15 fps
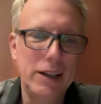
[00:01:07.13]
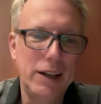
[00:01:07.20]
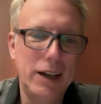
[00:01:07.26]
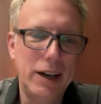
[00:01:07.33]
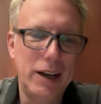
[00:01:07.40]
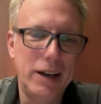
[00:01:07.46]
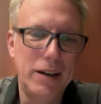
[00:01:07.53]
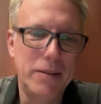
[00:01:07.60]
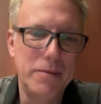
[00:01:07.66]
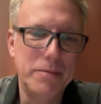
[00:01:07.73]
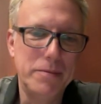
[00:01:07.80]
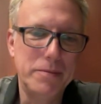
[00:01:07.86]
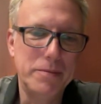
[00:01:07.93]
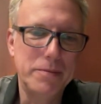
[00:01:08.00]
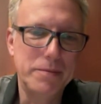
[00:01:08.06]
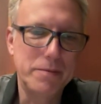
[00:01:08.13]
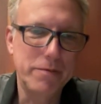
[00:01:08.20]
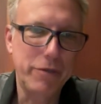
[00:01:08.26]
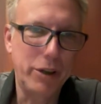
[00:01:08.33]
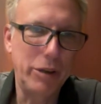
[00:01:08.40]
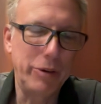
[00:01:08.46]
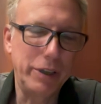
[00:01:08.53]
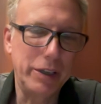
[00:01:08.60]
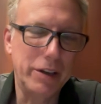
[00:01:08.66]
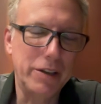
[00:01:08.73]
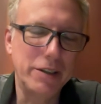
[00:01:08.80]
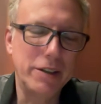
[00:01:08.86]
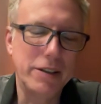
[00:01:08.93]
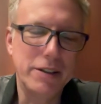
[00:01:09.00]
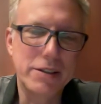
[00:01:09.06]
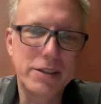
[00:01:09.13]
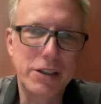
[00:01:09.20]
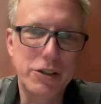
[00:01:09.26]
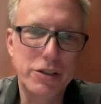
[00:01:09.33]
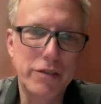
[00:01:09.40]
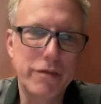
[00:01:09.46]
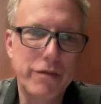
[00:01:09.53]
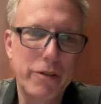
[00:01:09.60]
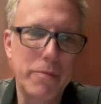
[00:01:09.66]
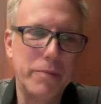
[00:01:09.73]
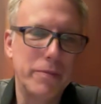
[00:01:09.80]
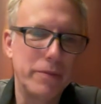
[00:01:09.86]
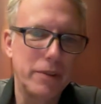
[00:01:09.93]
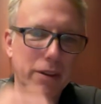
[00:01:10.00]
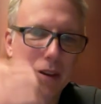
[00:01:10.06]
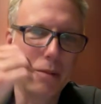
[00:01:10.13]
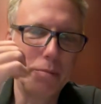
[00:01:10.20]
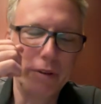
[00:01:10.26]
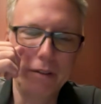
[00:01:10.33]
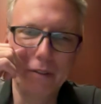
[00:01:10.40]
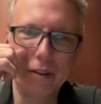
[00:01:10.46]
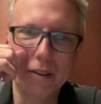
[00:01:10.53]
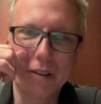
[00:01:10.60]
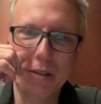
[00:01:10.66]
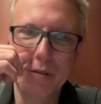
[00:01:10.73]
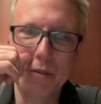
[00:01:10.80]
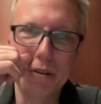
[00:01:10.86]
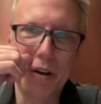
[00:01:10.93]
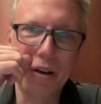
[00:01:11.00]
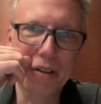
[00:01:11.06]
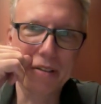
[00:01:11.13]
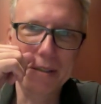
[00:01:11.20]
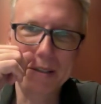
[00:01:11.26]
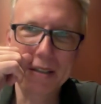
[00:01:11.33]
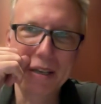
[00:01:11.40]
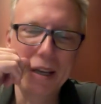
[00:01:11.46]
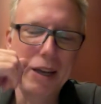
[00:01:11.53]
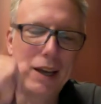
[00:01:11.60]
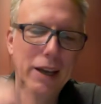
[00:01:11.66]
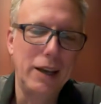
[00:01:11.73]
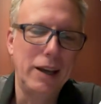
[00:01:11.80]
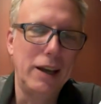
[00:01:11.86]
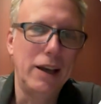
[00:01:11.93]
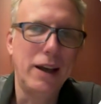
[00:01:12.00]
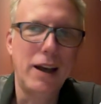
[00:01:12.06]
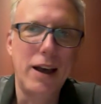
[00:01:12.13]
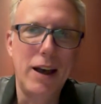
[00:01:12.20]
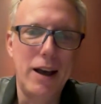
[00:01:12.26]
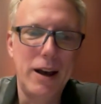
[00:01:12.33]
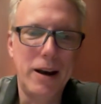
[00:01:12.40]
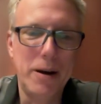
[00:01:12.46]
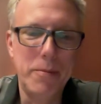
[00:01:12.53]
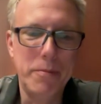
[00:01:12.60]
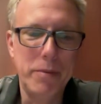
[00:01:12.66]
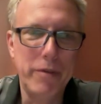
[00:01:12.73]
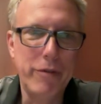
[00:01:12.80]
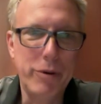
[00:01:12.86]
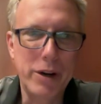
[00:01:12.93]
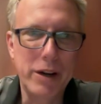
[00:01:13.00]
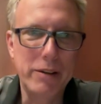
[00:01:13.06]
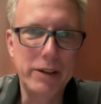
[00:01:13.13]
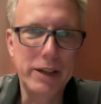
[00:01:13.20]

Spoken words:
following on in this session from the previous two talks. Before I get